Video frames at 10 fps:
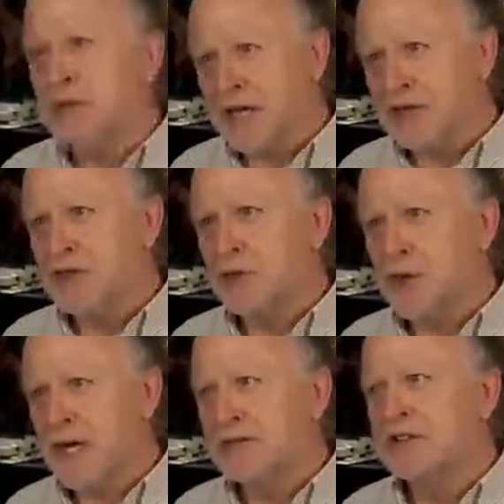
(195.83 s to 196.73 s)
get to
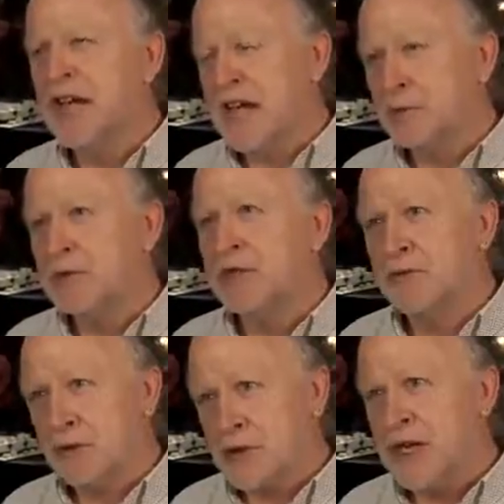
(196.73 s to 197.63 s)
200 and we'll
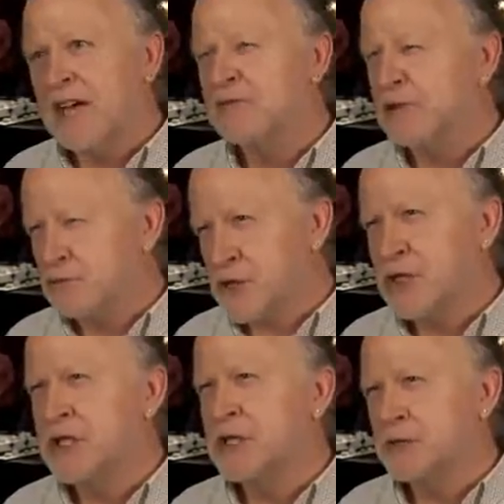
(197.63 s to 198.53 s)
give 300 a
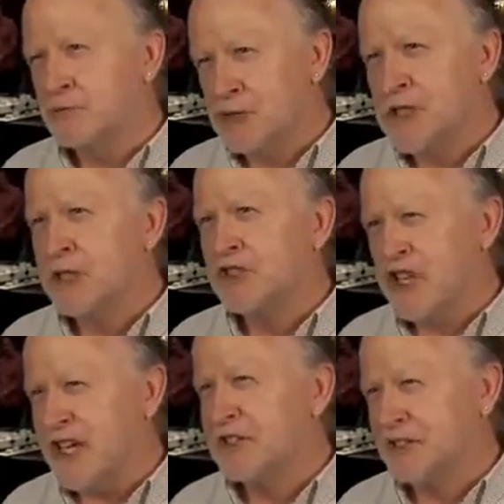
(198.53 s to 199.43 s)
real, real
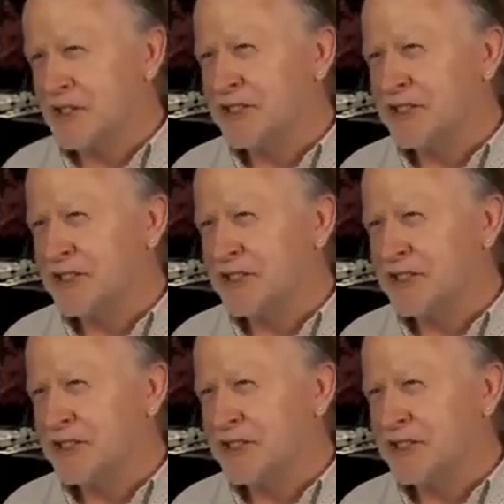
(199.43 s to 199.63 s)
test.